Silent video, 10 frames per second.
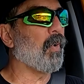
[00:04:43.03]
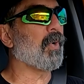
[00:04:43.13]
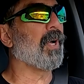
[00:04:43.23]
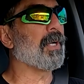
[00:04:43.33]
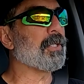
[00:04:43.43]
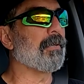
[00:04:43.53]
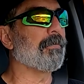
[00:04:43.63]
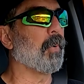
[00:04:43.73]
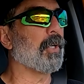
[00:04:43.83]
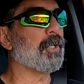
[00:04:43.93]
won't cost you a
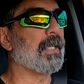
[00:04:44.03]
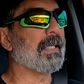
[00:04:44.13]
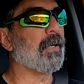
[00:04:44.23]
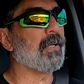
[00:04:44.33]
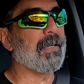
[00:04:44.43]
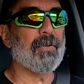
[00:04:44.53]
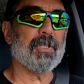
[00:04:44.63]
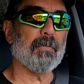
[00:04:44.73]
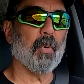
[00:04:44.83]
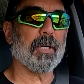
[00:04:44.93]
fortune, and then I'll give you
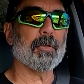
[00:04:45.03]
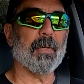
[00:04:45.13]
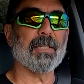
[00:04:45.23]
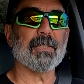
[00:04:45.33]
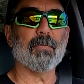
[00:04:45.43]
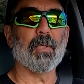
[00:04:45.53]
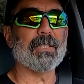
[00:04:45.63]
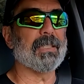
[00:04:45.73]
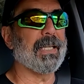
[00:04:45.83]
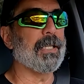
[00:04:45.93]
some more expensive
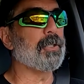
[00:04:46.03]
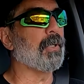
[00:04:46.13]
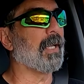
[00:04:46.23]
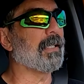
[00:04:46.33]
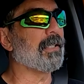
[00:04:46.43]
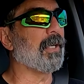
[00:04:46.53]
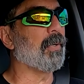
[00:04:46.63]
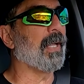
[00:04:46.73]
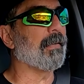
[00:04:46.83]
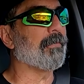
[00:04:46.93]
ones in case you'd like to
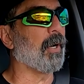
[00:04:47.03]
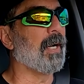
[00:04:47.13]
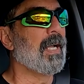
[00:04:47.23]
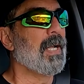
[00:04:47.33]
go that far.